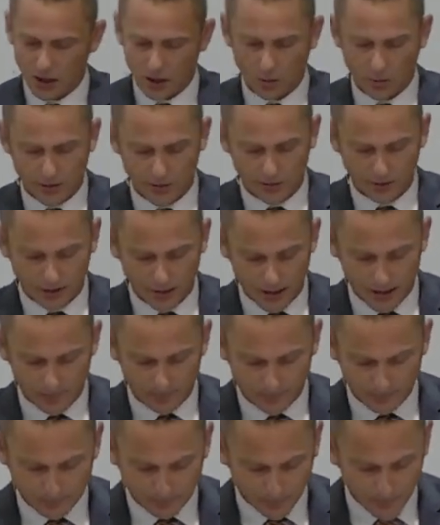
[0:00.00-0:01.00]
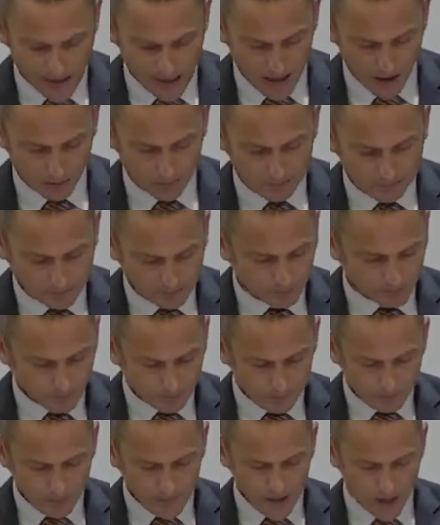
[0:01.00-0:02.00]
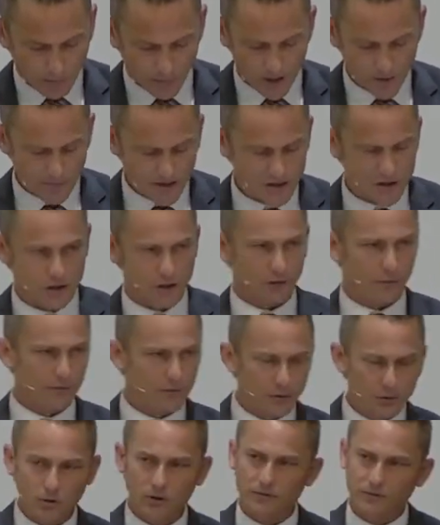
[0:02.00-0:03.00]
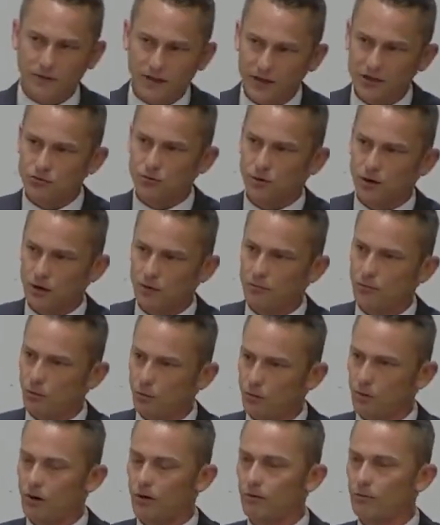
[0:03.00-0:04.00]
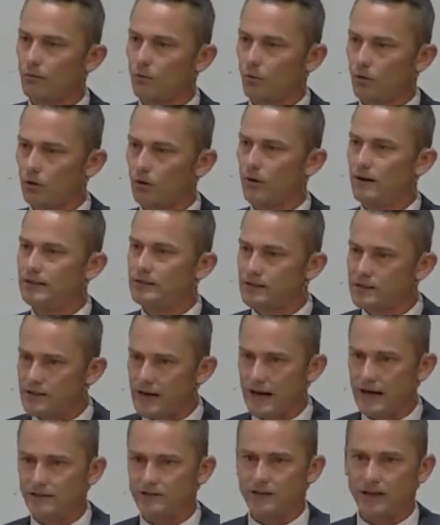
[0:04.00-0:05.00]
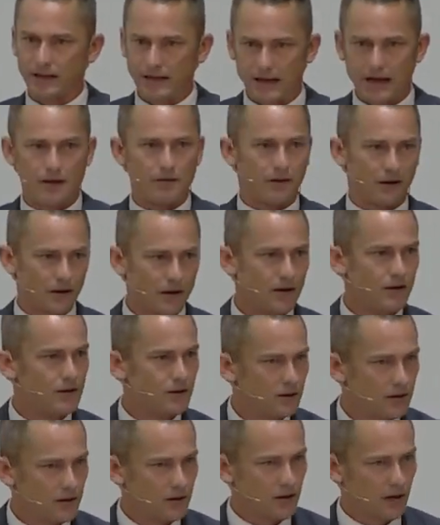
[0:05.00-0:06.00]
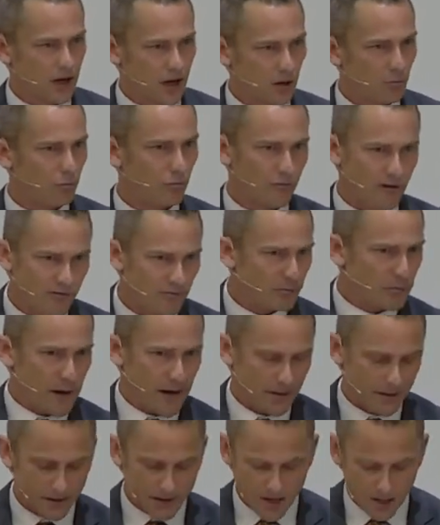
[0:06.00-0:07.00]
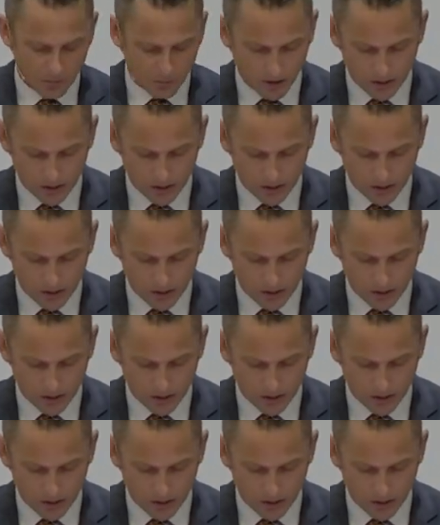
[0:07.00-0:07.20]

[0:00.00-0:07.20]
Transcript: with love. Now, I want to mention a few of these. We're going to take together, paired up